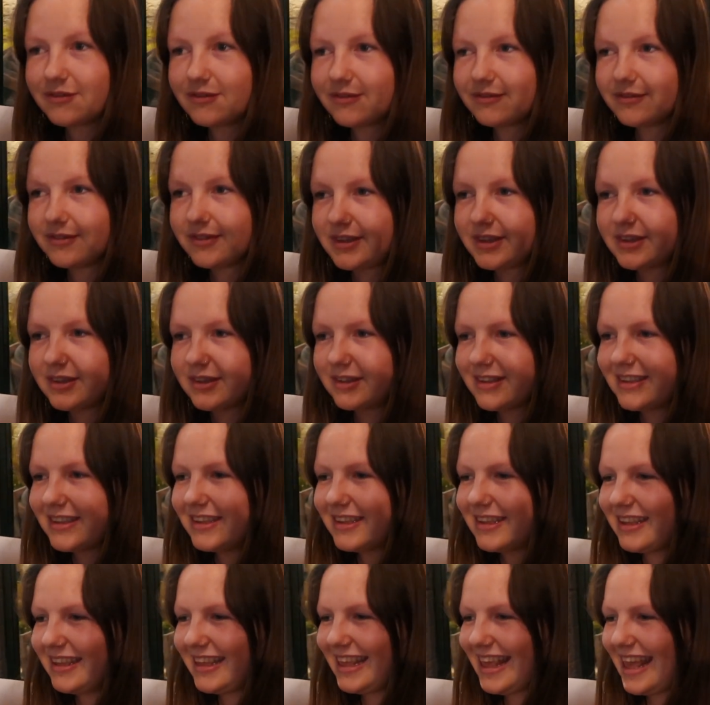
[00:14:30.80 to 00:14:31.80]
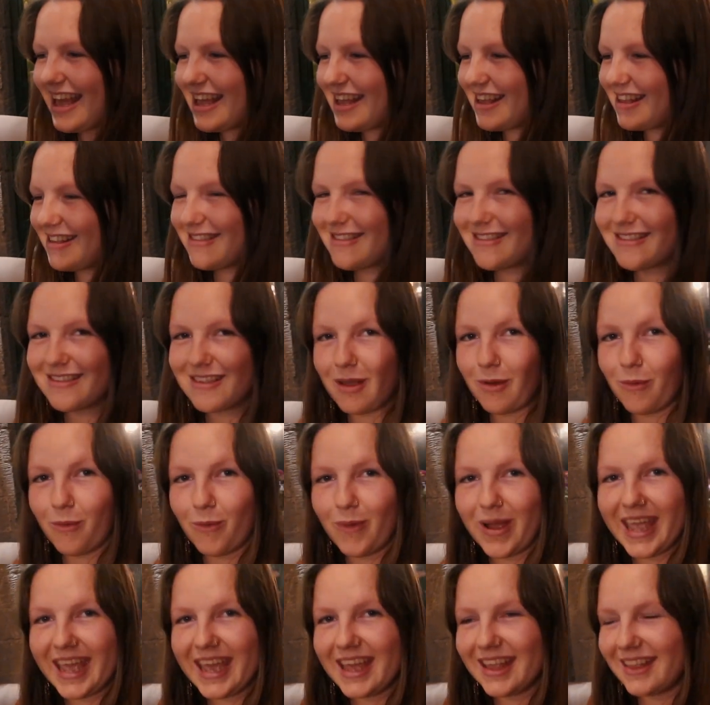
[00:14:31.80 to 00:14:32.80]
Ah, there it is. Yes, the
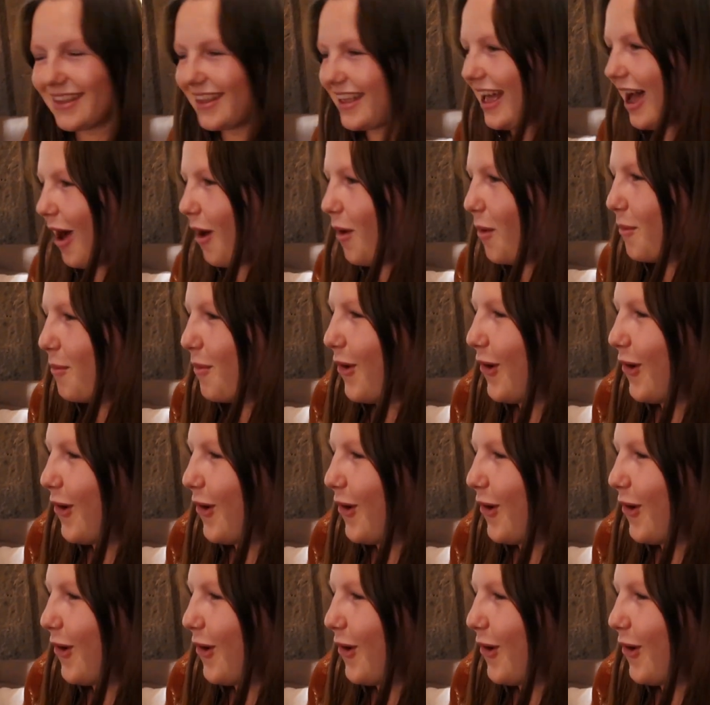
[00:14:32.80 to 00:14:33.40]
awakened like cowboy.